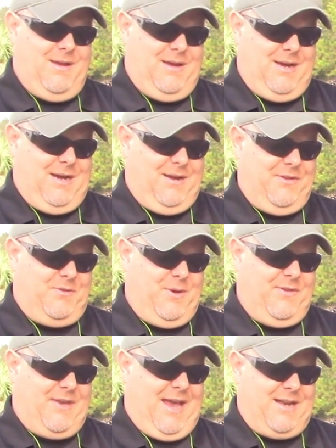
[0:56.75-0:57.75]
Uh, the
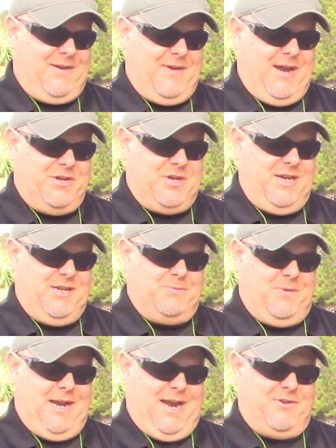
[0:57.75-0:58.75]
twist activation. This
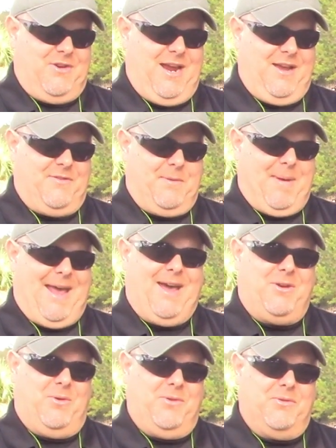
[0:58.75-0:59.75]
one actually has the
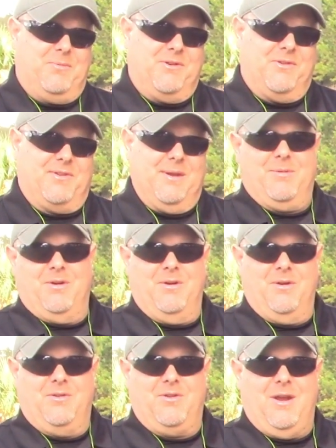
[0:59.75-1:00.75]
paddles, which is
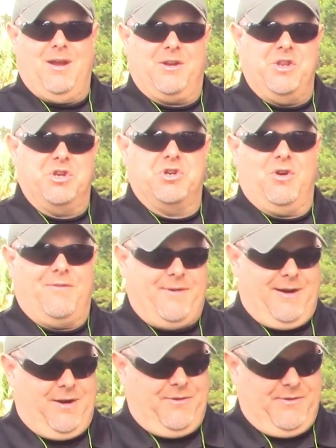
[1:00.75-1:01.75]
similar to, actually to
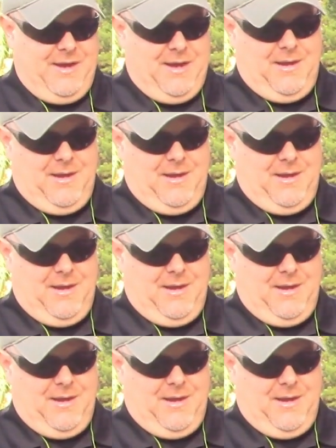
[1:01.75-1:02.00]
Surefires